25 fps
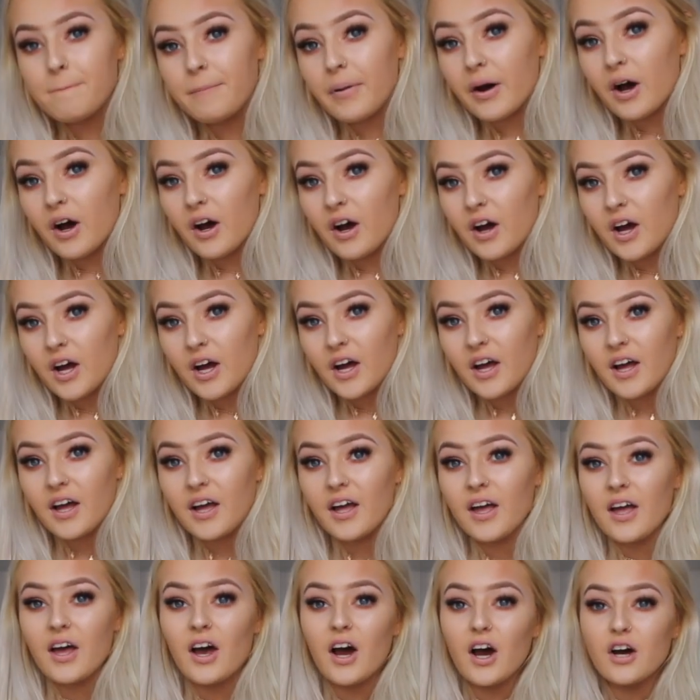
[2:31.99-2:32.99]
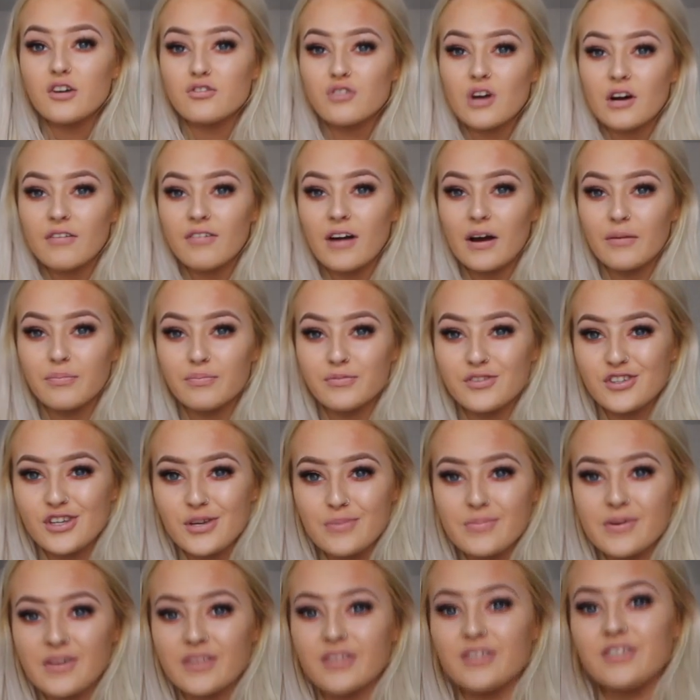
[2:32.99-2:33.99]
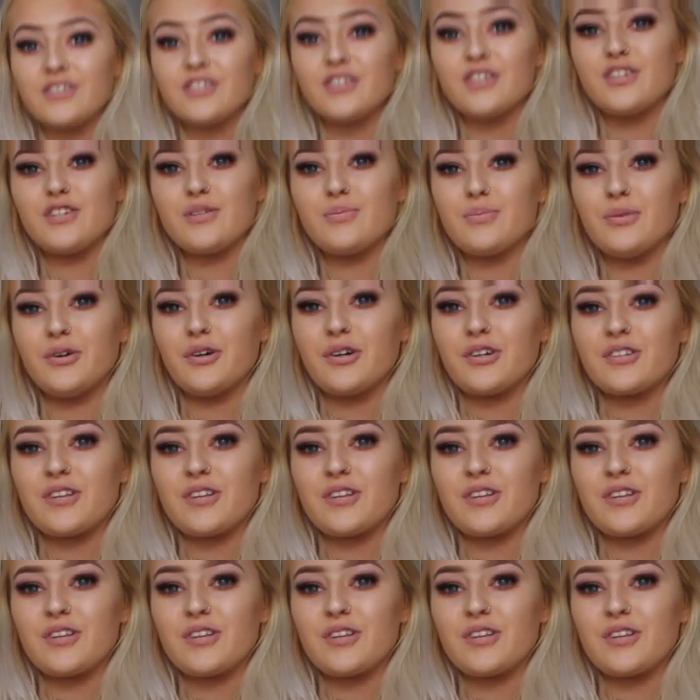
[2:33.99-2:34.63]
But I'd rather have them too big than too small,